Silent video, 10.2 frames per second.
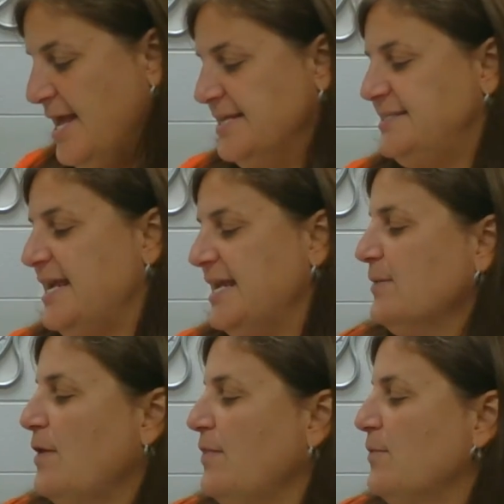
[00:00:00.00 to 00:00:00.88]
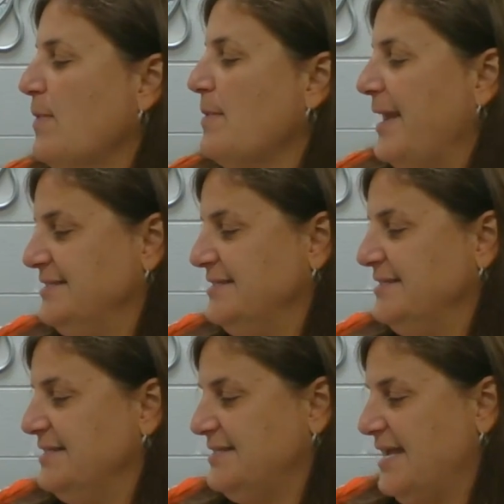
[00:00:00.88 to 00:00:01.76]
Stanley rolled the rubber bands in his
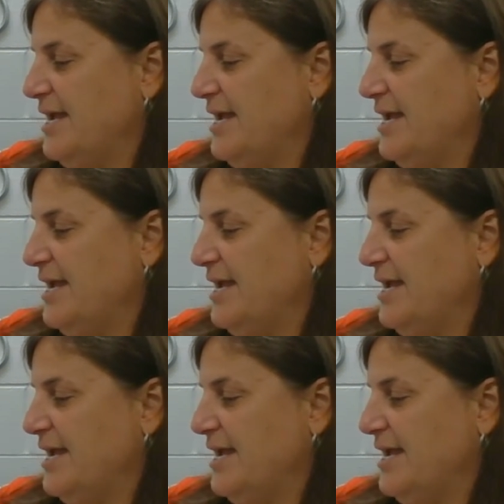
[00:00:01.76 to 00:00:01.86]
hair.